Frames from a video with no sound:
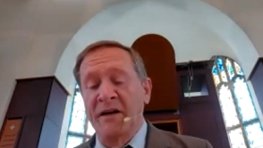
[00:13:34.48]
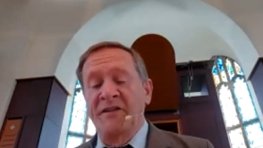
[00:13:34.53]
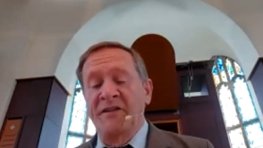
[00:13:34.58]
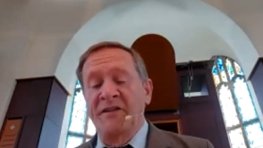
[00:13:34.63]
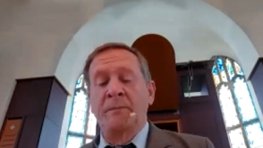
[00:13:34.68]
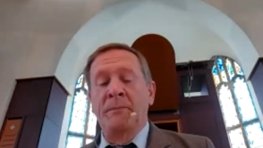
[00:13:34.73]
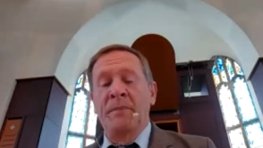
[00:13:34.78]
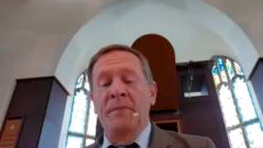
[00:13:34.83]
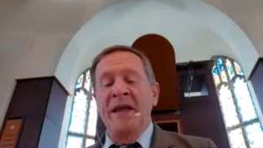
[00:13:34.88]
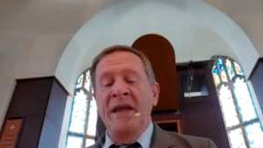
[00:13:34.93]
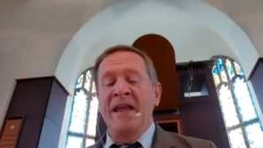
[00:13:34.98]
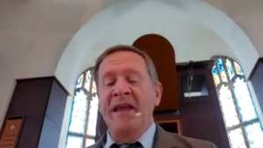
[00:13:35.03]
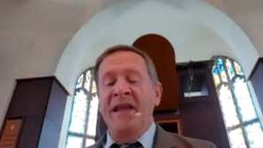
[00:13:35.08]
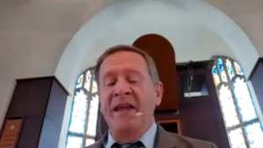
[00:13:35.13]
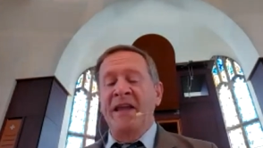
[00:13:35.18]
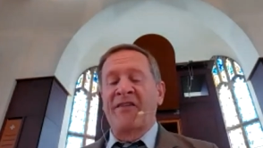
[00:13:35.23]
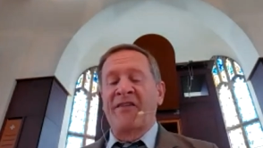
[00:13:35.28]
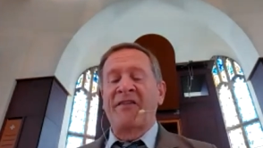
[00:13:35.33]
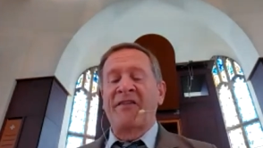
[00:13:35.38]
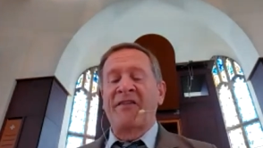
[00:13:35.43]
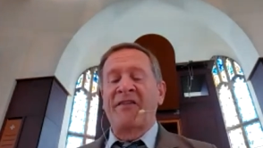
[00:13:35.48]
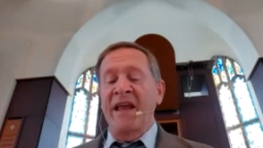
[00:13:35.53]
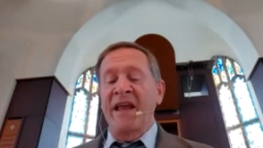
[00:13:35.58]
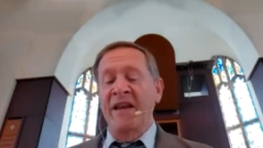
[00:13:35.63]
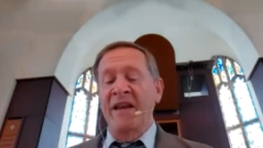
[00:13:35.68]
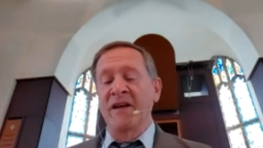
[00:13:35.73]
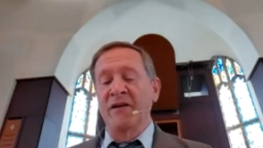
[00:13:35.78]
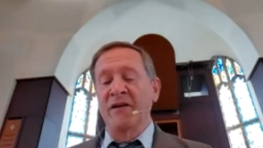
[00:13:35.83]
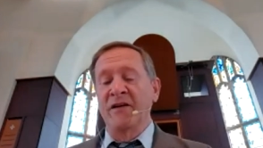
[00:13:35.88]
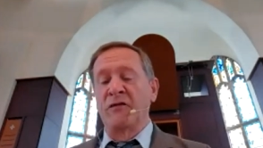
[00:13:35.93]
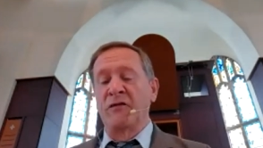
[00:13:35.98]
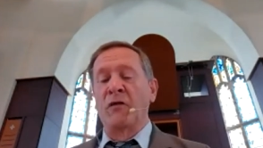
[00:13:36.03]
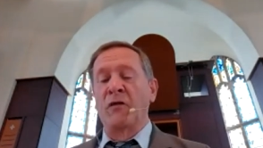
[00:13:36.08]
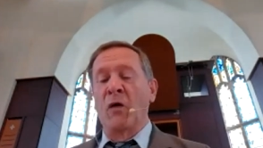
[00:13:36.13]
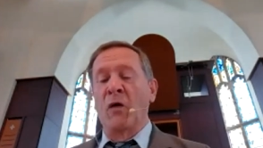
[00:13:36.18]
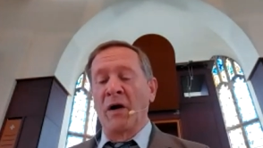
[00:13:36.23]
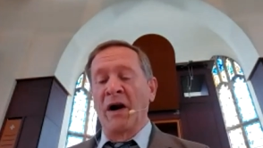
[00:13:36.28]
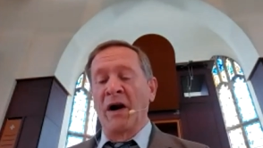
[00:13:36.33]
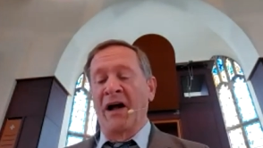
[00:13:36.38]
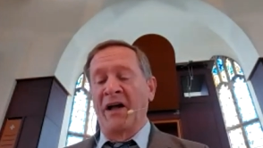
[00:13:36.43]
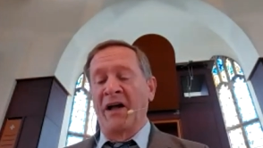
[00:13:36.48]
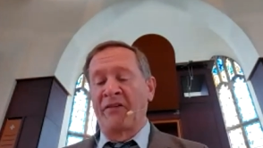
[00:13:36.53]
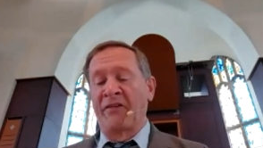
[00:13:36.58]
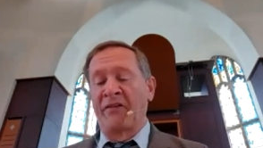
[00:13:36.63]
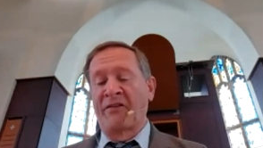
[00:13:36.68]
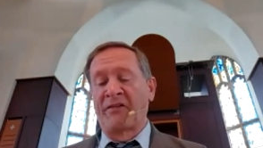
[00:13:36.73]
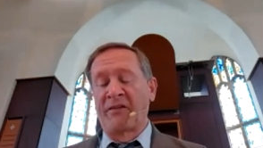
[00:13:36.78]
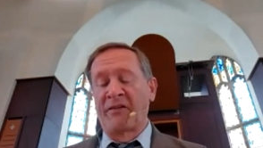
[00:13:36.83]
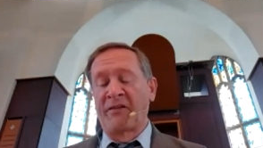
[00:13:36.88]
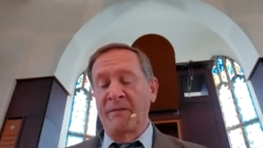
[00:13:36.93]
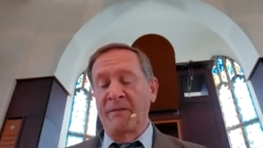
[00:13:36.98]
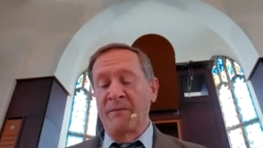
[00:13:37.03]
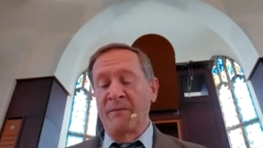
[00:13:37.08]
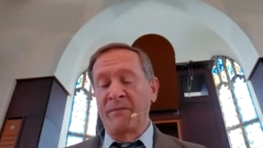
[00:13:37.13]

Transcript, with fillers: to be sin for us,